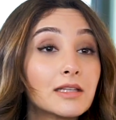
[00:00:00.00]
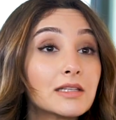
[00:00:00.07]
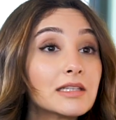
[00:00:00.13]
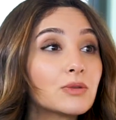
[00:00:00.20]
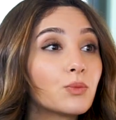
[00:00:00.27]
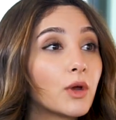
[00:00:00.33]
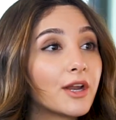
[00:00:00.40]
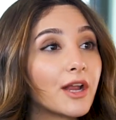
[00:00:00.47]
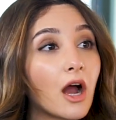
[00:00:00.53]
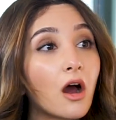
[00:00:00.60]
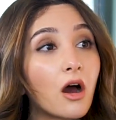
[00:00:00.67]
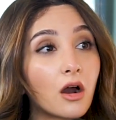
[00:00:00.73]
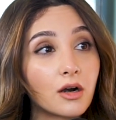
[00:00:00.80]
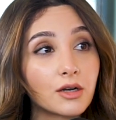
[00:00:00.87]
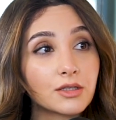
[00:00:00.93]
is very
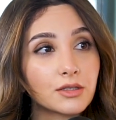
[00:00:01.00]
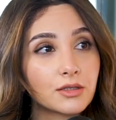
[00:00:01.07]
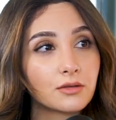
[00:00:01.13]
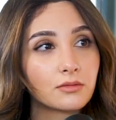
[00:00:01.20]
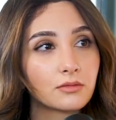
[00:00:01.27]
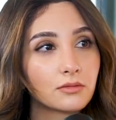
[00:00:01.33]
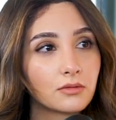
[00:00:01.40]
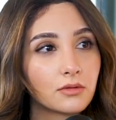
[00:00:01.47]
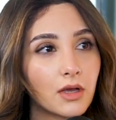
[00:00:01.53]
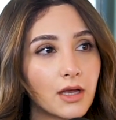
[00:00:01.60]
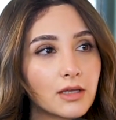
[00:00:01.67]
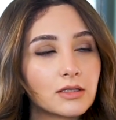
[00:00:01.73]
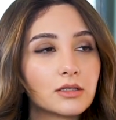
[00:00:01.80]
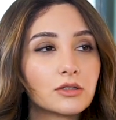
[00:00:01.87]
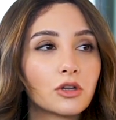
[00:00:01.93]
hard.
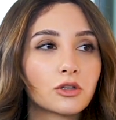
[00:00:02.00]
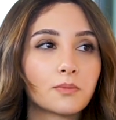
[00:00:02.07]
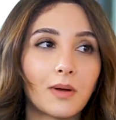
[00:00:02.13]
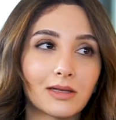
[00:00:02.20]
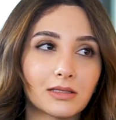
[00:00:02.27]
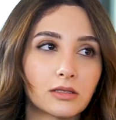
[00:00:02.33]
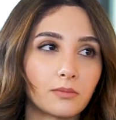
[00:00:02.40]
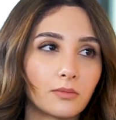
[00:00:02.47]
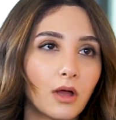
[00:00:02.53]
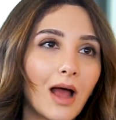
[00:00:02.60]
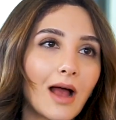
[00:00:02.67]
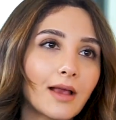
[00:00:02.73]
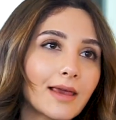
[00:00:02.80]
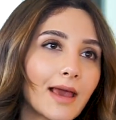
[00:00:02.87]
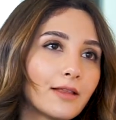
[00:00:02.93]
It's not possible. I
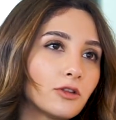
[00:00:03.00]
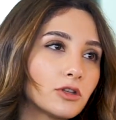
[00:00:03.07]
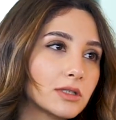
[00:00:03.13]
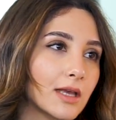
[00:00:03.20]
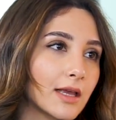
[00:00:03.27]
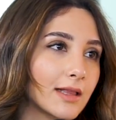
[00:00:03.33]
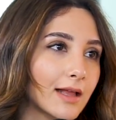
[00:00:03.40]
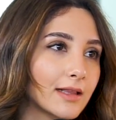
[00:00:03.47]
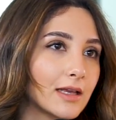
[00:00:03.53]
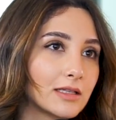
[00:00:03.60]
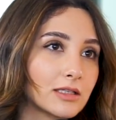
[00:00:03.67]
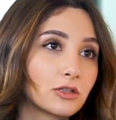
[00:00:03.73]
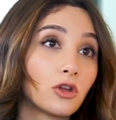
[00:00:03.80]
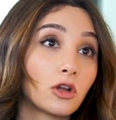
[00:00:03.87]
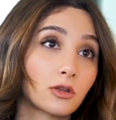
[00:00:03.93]
cannot say that it's
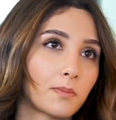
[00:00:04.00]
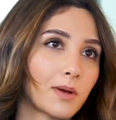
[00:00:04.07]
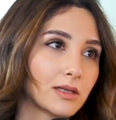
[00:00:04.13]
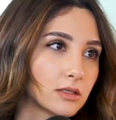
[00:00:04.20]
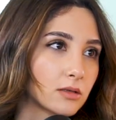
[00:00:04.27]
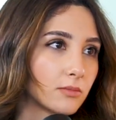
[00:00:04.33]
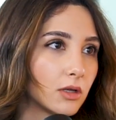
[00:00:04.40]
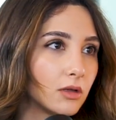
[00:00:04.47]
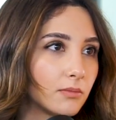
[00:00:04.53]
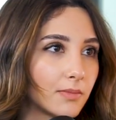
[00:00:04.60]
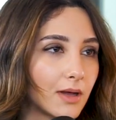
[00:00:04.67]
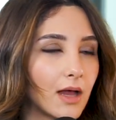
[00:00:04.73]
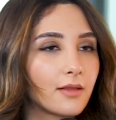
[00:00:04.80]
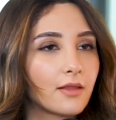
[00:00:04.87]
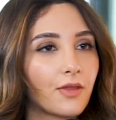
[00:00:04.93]
not possible,
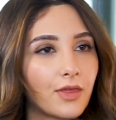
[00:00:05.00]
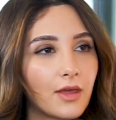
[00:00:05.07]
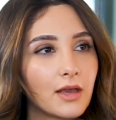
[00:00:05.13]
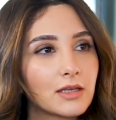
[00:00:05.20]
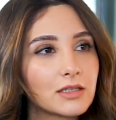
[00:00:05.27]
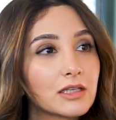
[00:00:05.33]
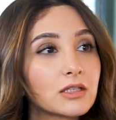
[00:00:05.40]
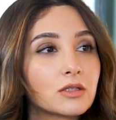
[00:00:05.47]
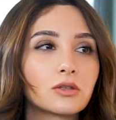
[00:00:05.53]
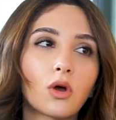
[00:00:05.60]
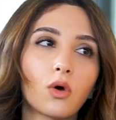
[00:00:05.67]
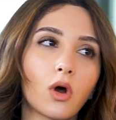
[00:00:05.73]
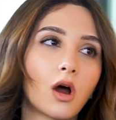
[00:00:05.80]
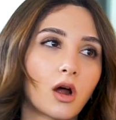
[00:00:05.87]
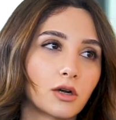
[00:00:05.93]
but the thing is, it's so
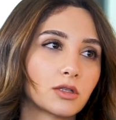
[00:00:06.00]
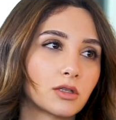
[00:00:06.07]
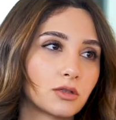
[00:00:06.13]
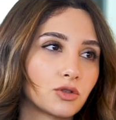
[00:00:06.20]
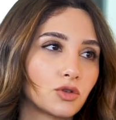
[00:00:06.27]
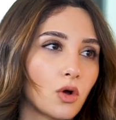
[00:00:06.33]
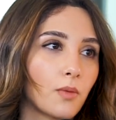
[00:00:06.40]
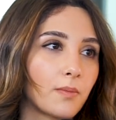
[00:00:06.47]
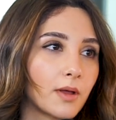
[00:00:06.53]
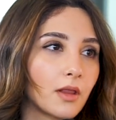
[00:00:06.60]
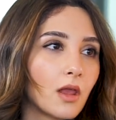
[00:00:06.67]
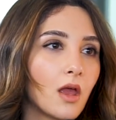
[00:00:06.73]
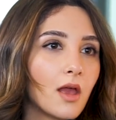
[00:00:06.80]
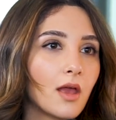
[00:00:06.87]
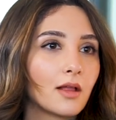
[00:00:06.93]
hard to open.
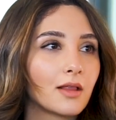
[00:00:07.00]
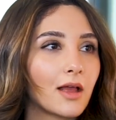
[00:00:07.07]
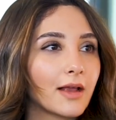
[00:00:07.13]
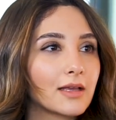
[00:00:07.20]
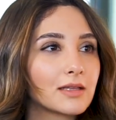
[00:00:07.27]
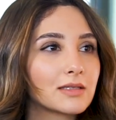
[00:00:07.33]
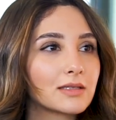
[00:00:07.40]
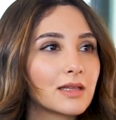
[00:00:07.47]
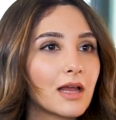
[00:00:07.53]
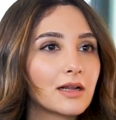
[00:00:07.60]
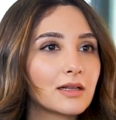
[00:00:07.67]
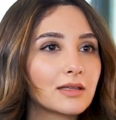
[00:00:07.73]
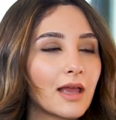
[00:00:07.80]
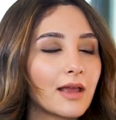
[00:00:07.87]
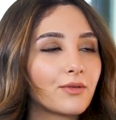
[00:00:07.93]
Like
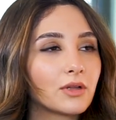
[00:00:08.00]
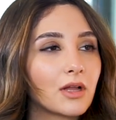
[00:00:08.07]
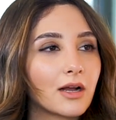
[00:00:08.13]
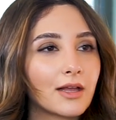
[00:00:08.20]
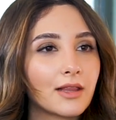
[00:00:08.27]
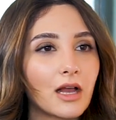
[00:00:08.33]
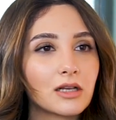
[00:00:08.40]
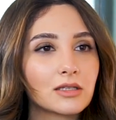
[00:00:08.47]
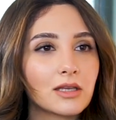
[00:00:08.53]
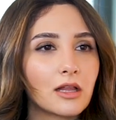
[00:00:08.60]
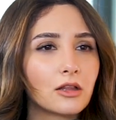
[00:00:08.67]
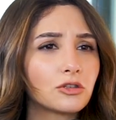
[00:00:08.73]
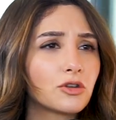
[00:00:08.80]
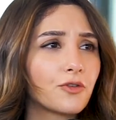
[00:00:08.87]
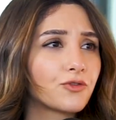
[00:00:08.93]
they will gonna ask a lot
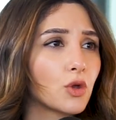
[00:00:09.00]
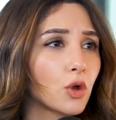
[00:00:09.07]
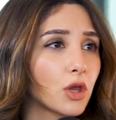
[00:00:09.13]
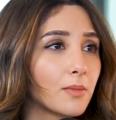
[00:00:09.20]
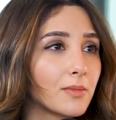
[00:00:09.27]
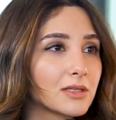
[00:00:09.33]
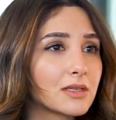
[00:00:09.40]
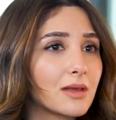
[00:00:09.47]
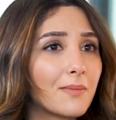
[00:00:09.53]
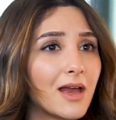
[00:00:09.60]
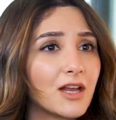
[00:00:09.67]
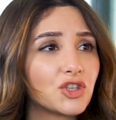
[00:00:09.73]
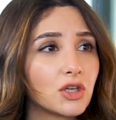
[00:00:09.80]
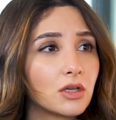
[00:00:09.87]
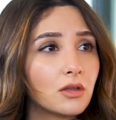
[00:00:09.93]
of documents.
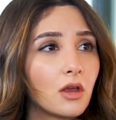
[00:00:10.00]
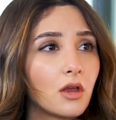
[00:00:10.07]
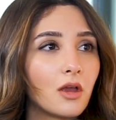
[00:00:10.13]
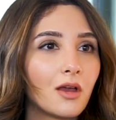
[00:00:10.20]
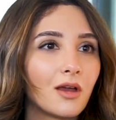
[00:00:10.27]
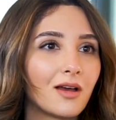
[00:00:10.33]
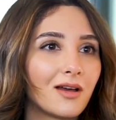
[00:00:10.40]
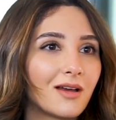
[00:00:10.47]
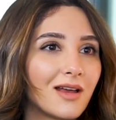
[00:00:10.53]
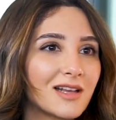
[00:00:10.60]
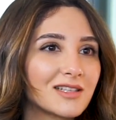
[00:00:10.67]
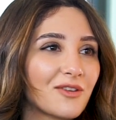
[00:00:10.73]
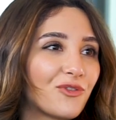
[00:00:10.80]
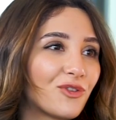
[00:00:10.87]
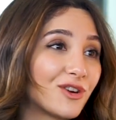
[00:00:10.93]
Imagine, as a
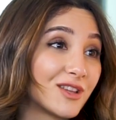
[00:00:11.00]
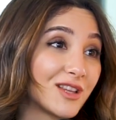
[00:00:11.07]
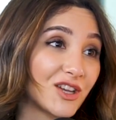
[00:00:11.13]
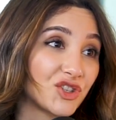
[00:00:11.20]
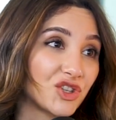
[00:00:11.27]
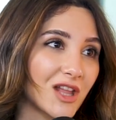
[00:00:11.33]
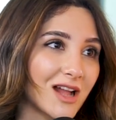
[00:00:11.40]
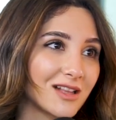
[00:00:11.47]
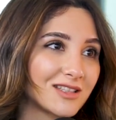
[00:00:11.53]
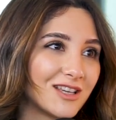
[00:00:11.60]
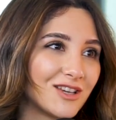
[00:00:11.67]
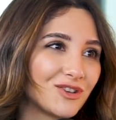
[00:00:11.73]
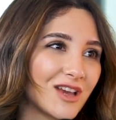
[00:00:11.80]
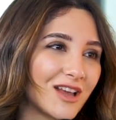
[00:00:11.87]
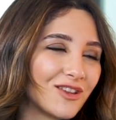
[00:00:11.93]
foreign nationality, you
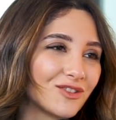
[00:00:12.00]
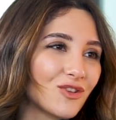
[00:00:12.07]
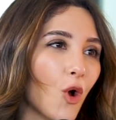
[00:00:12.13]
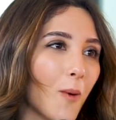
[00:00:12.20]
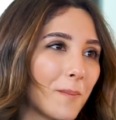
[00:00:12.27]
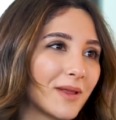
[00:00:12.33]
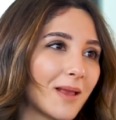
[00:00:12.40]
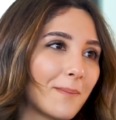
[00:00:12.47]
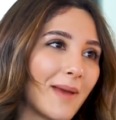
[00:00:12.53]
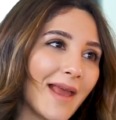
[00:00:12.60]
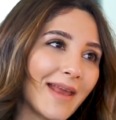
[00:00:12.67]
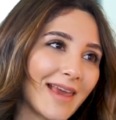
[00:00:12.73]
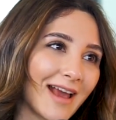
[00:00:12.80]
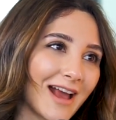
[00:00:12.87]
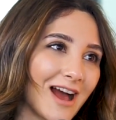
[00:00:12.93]
cannot open a bank
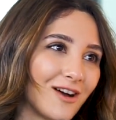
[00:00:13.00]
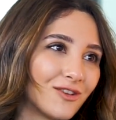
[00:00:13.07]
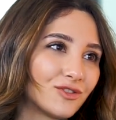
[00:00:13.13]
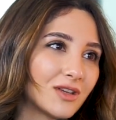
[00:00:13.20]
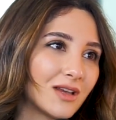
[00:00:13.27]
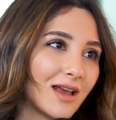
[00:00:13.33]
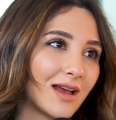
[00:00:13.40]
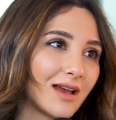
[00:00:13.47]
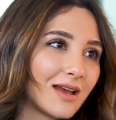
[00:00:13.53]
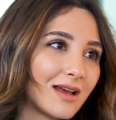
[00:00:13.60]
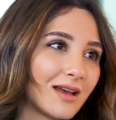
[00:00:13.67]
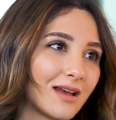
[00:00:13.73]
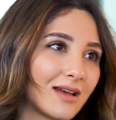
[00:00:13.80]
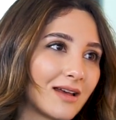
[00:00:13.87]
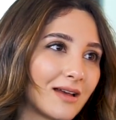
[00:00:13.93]
account
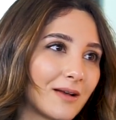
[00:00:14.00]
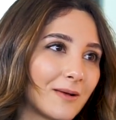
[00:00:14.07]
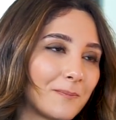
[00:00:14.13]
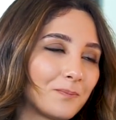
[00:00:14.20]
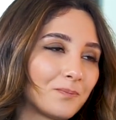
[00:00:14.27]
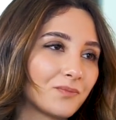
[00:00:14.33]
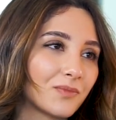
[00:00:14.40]
in